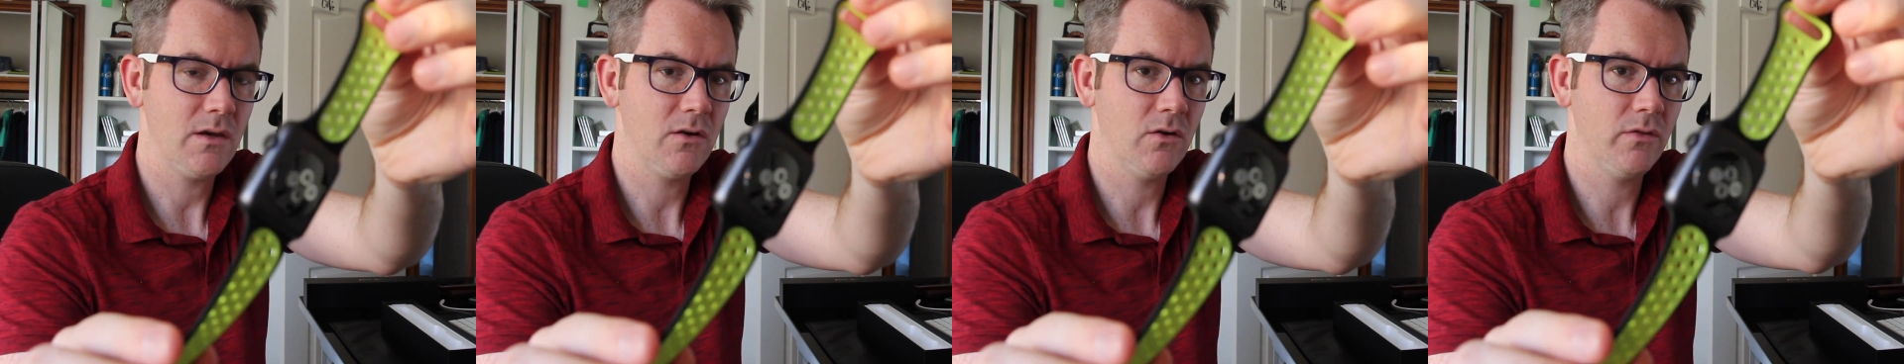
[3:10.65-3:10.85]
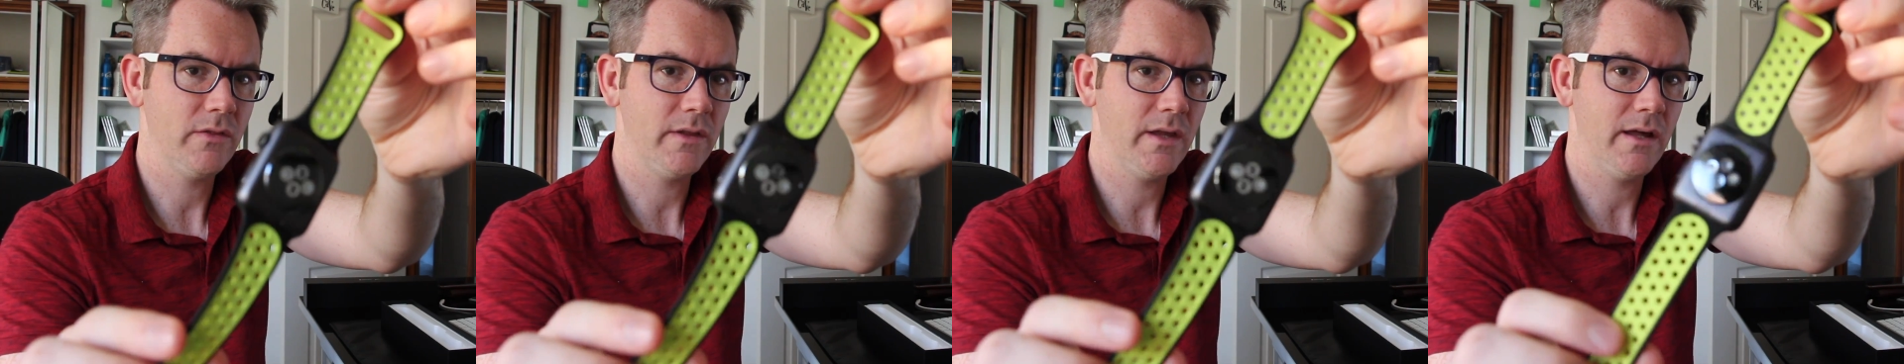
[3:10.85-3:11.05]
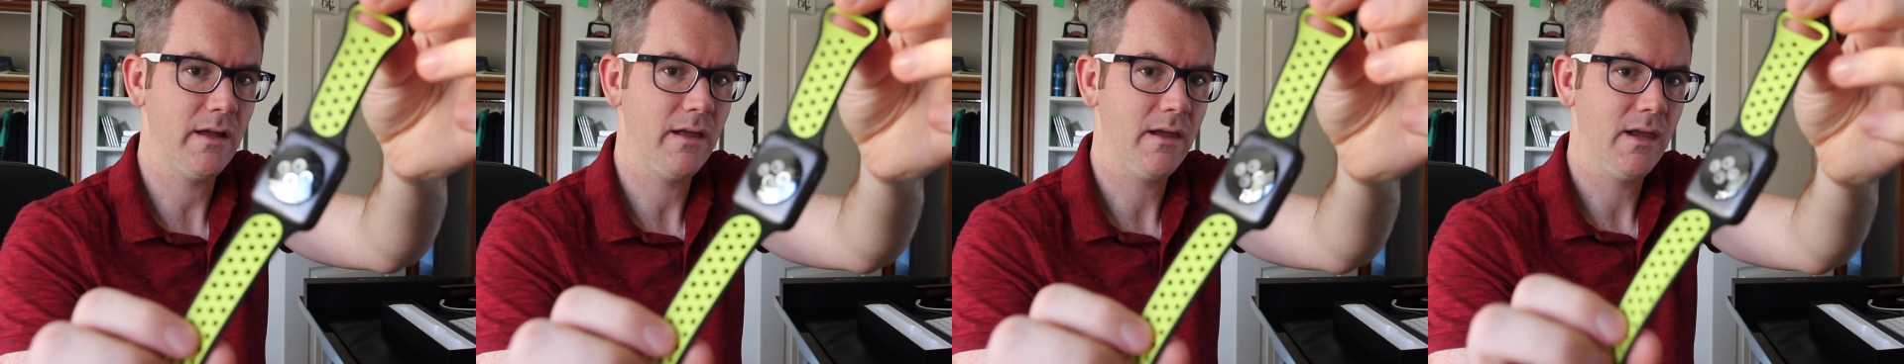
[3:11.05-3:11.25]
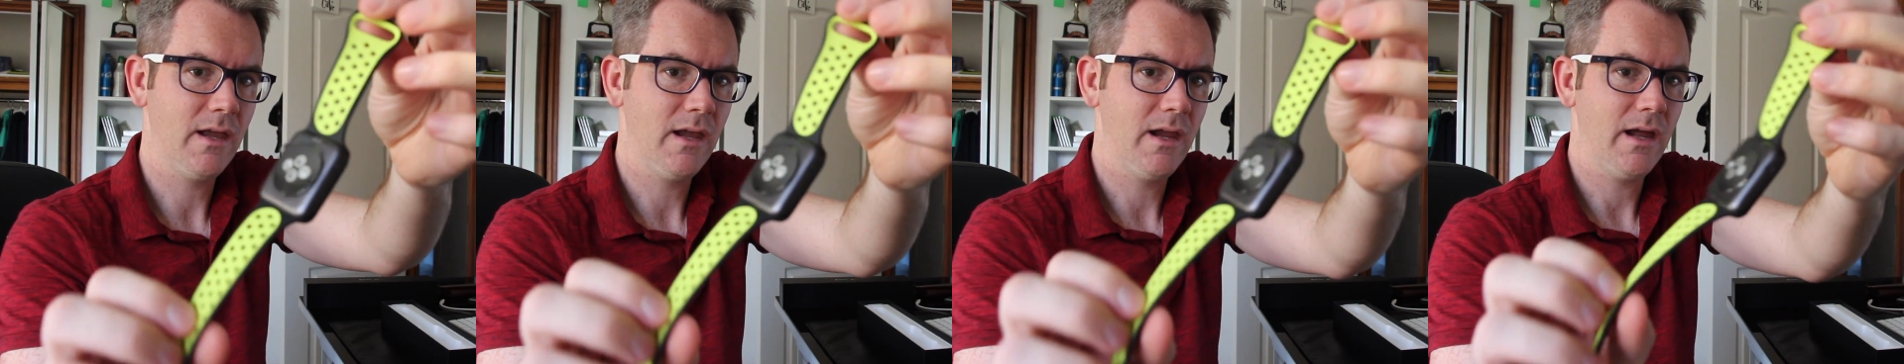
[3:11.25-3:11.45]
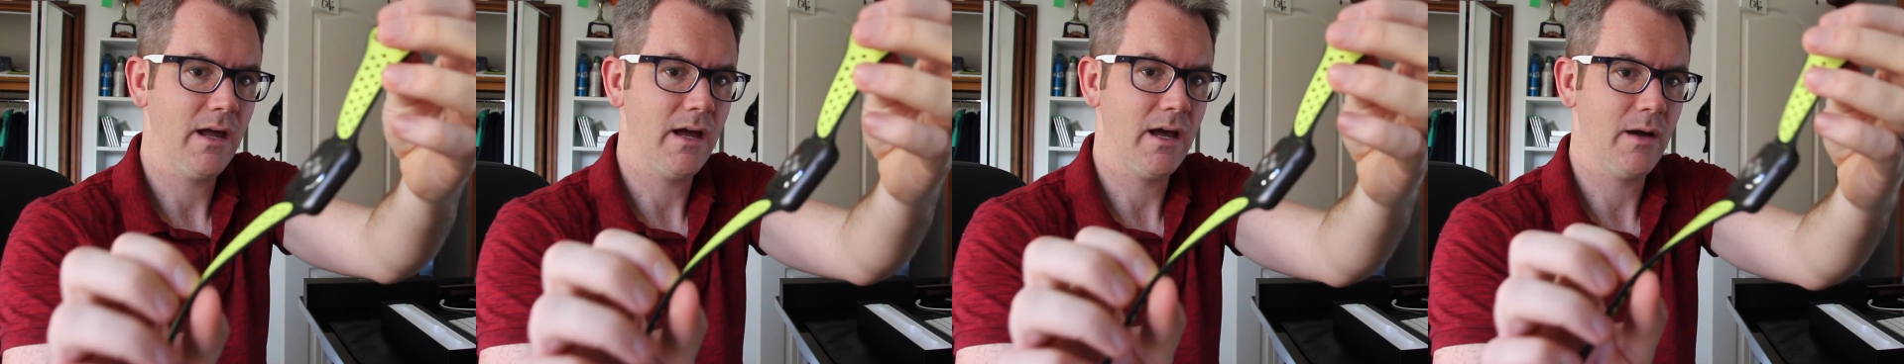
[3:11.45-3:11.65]
on there,
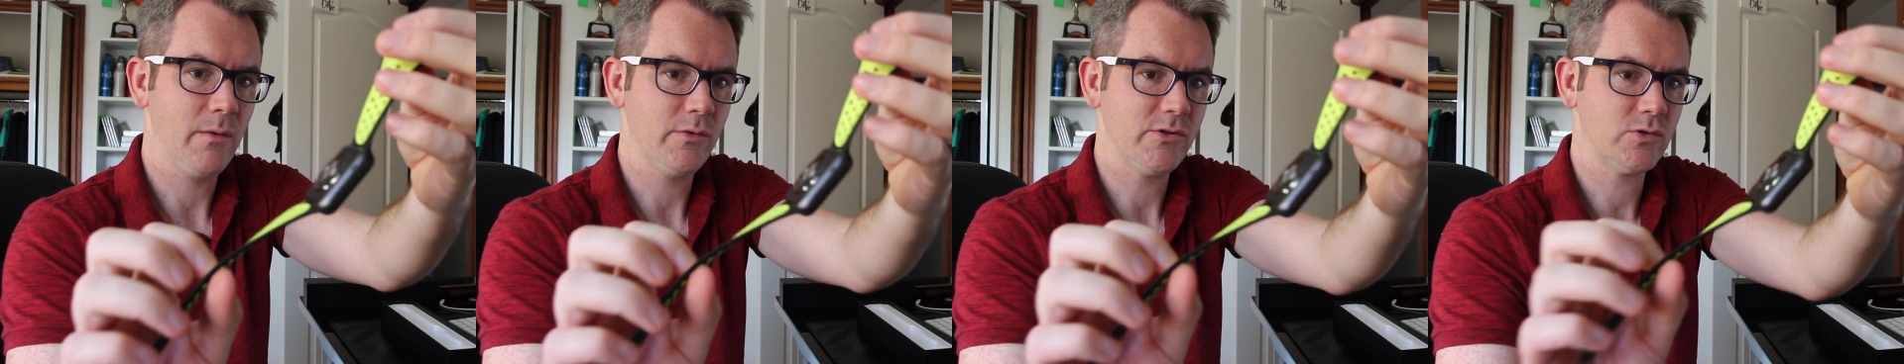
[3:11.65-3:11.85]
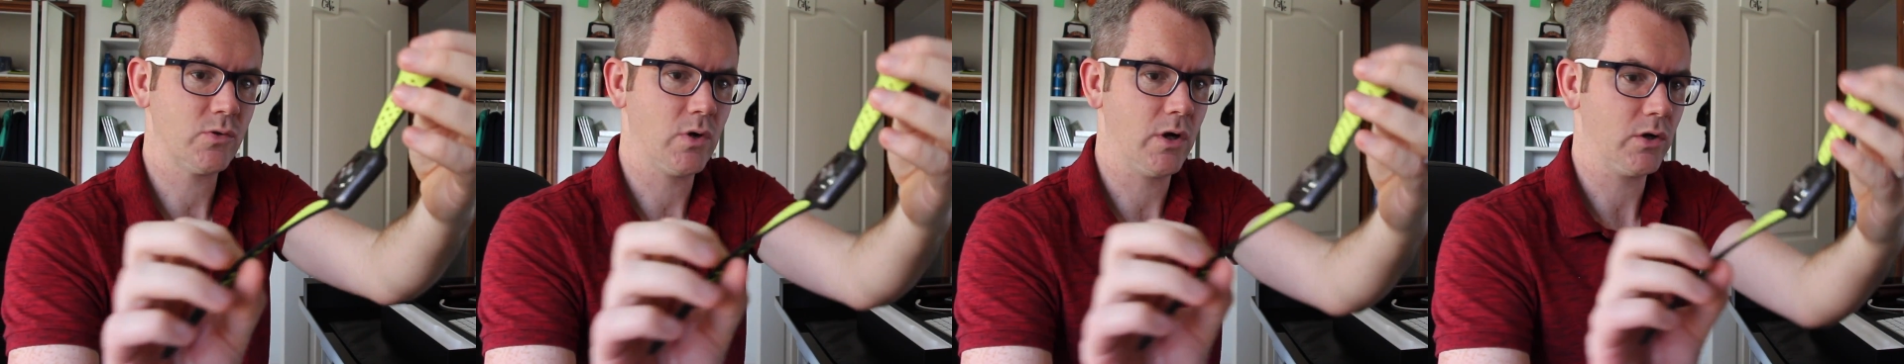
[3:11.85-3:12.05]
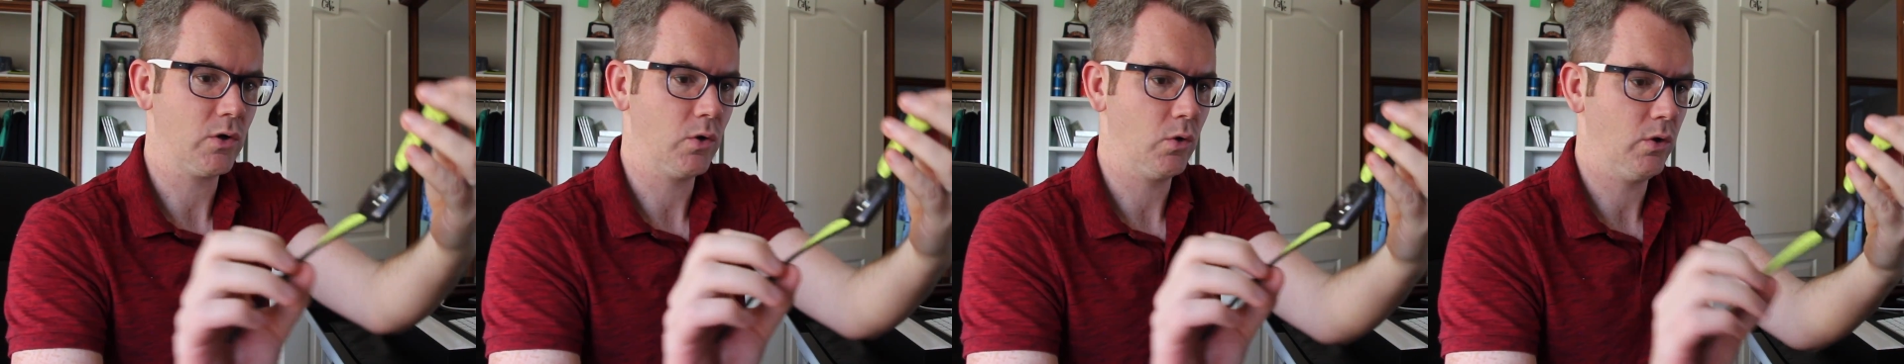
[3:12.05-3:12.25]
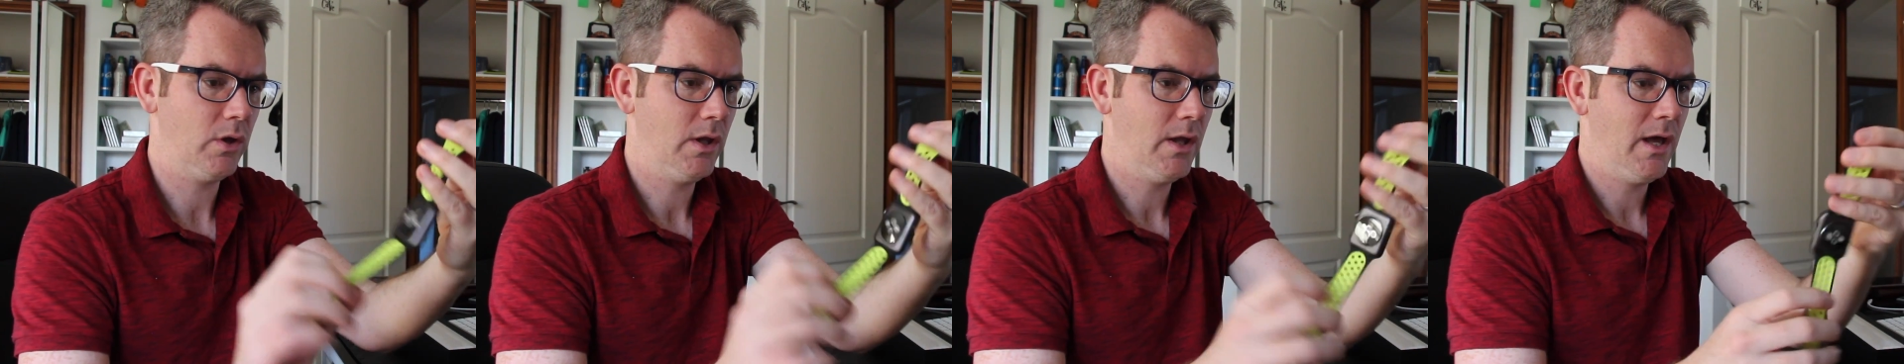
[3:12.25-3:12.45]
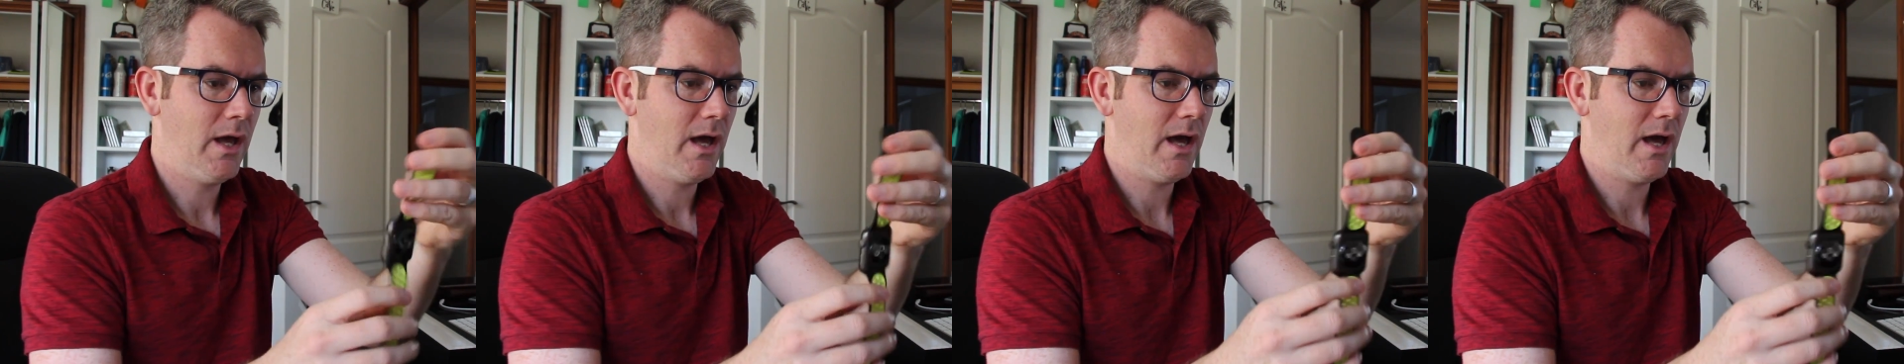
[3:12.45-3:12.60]
which is quite cool.